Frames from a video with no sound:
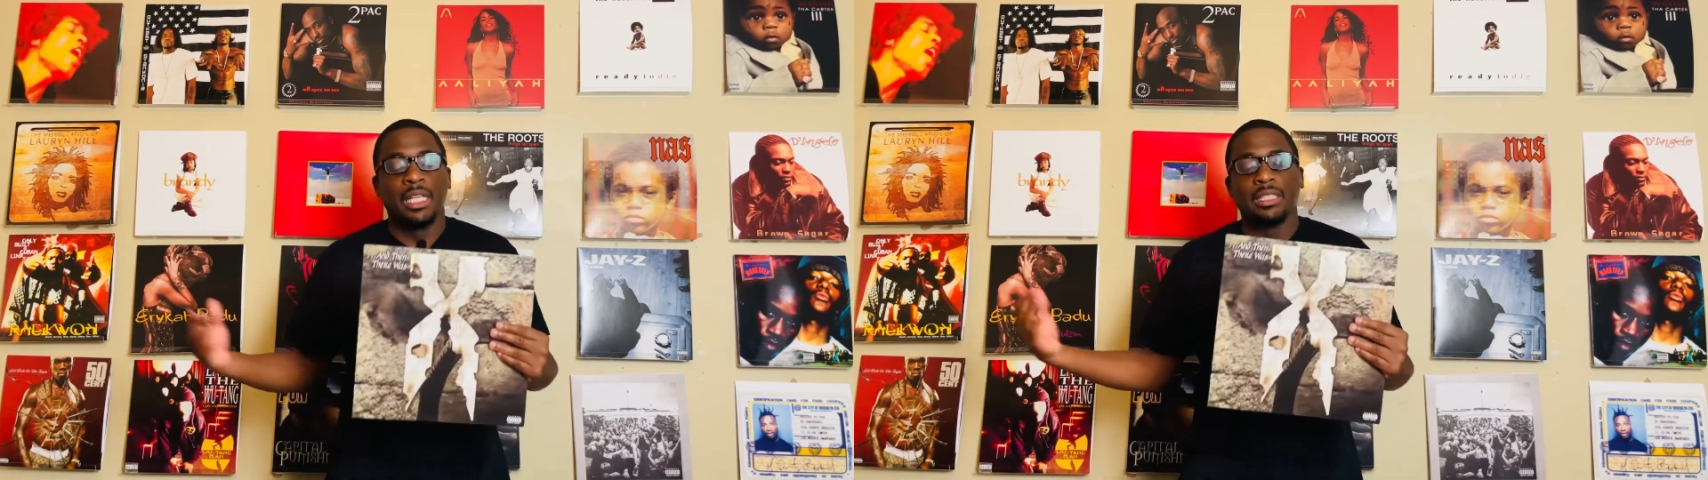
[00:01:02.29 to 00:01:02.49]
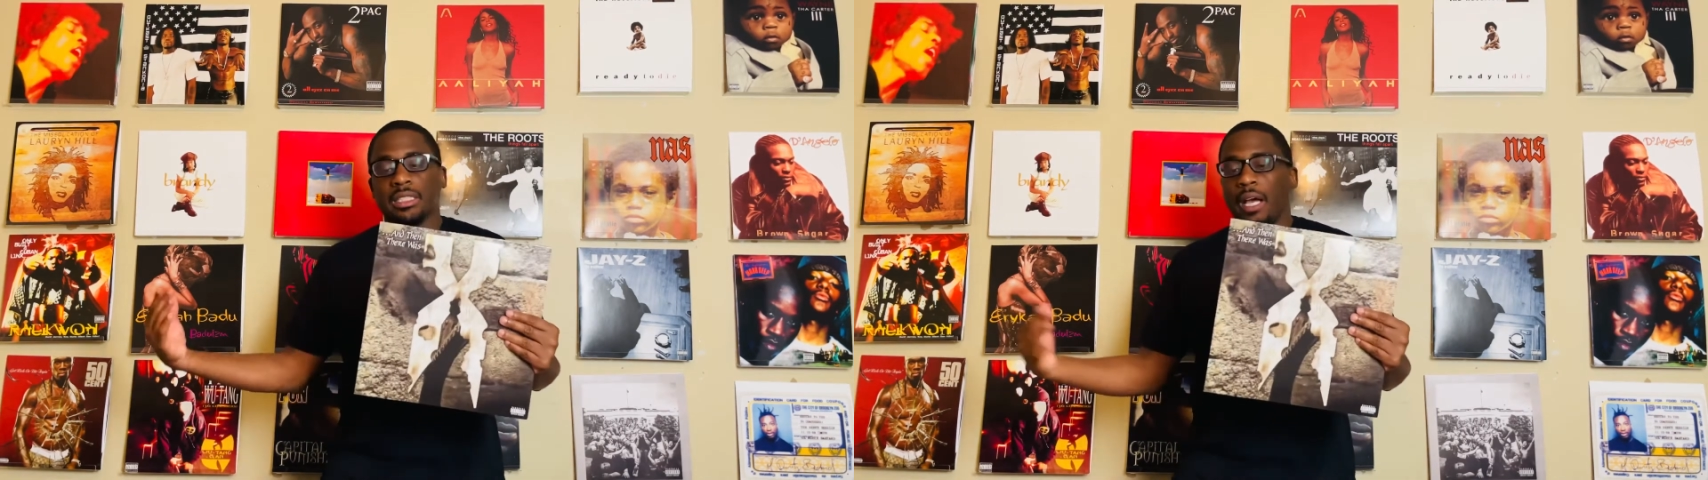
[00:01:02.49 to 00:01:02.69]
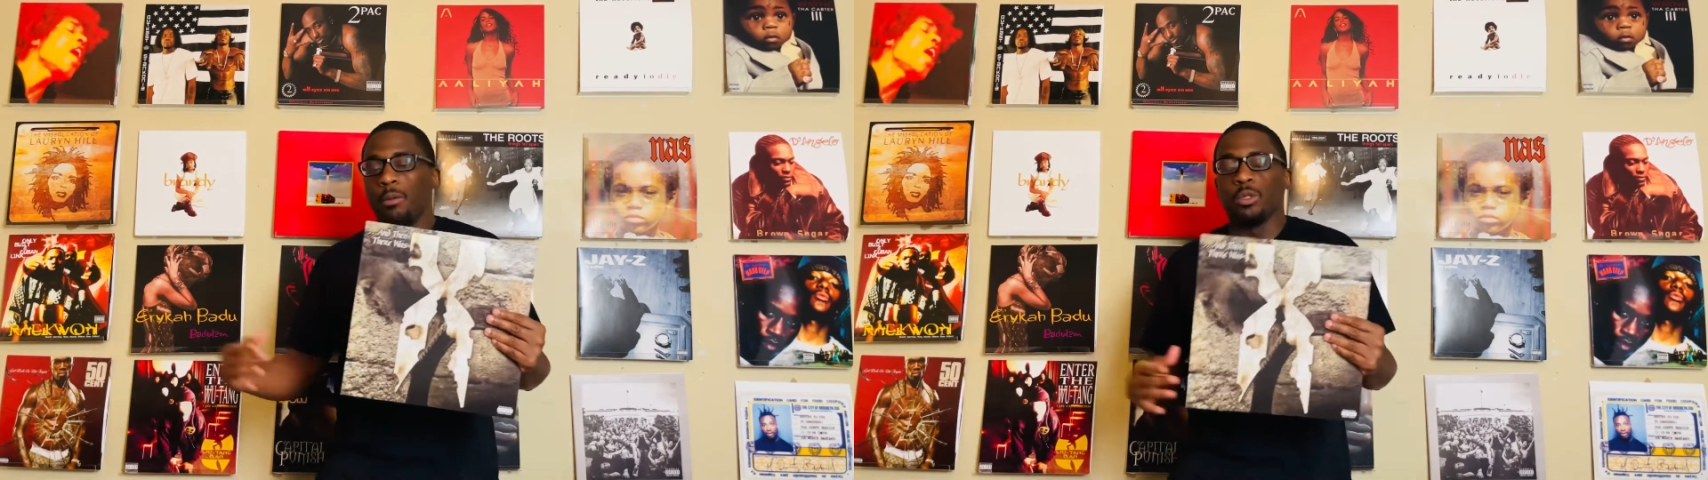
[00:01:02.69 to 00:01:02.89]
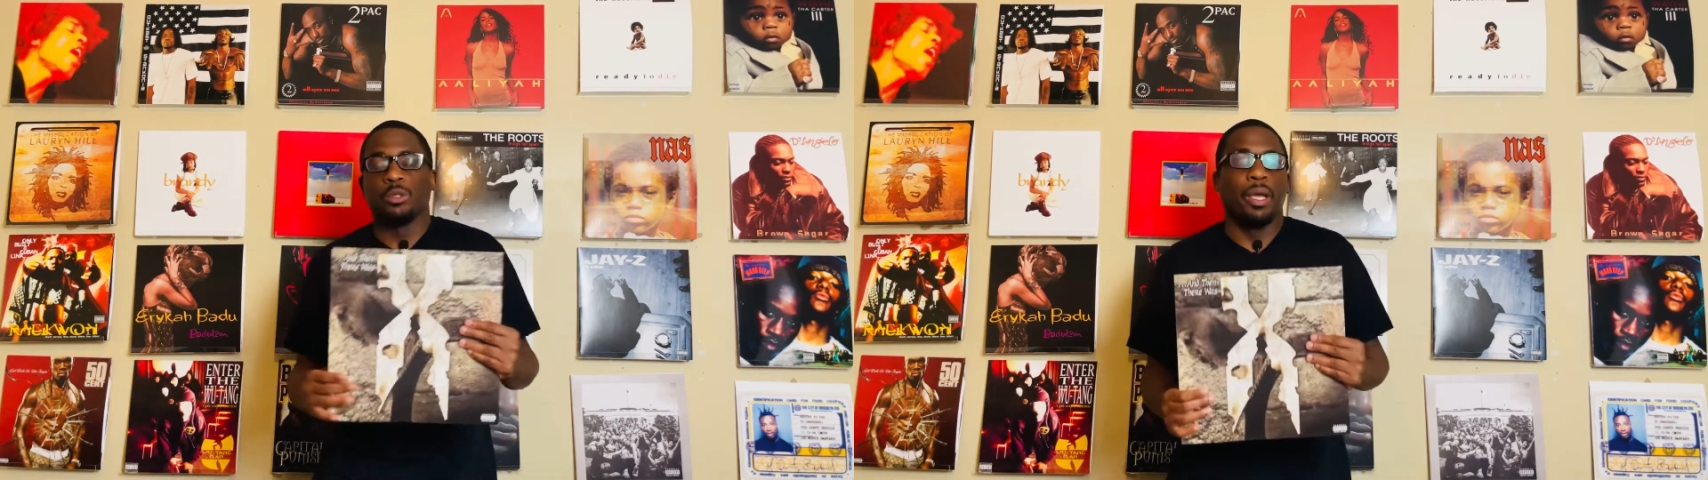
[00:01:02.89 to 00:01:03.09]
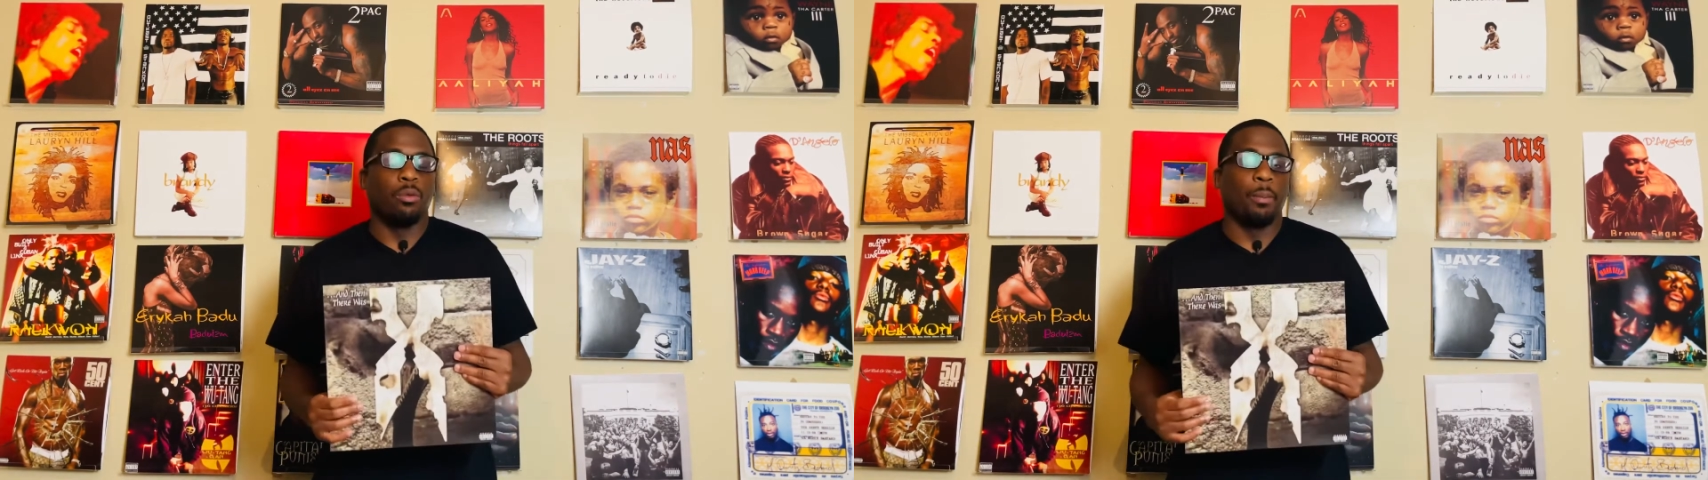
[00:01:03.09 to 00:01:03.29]
This album was
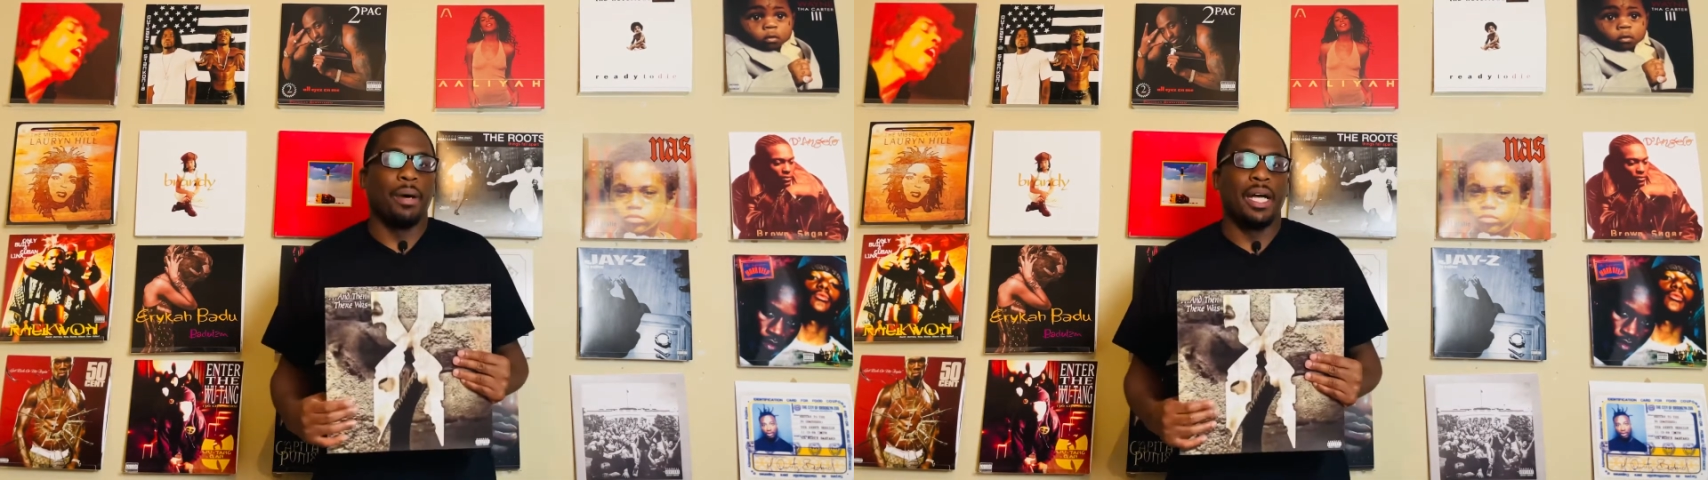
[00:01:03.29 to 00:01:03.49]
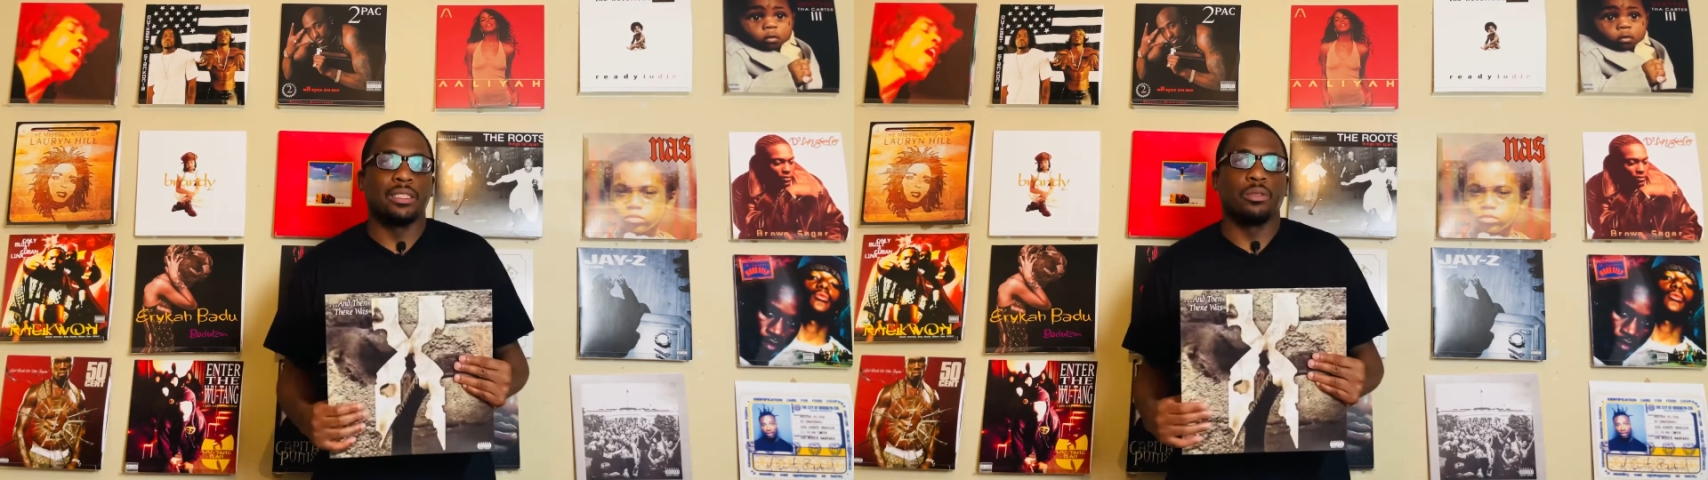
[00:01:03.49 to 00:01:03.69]
met with positive